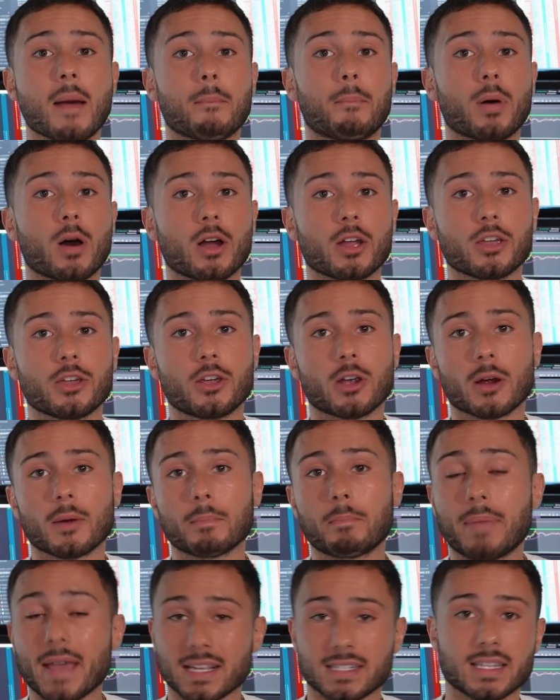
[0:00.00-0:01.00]
but
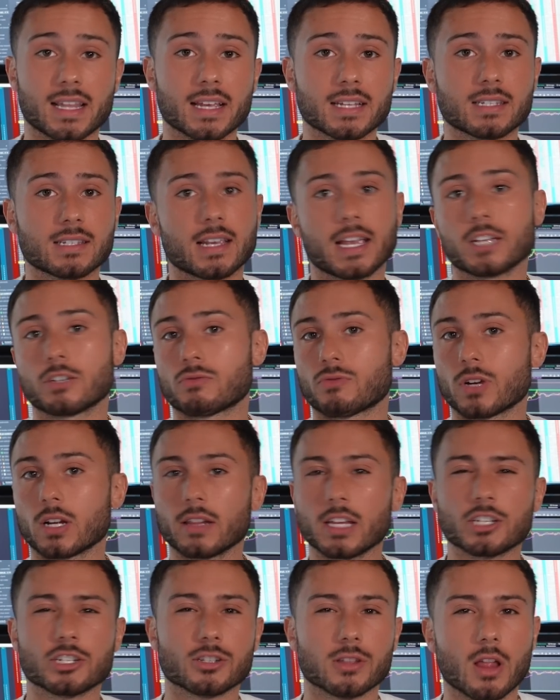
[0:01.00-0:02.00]
your business is
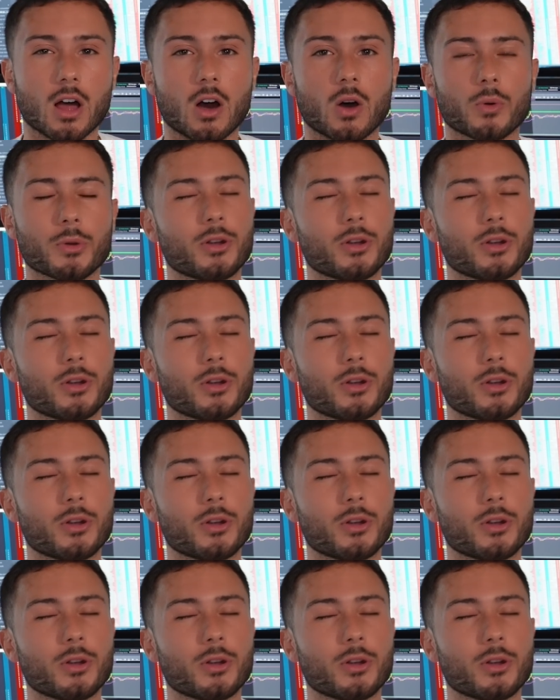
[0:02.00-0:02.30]
really slow.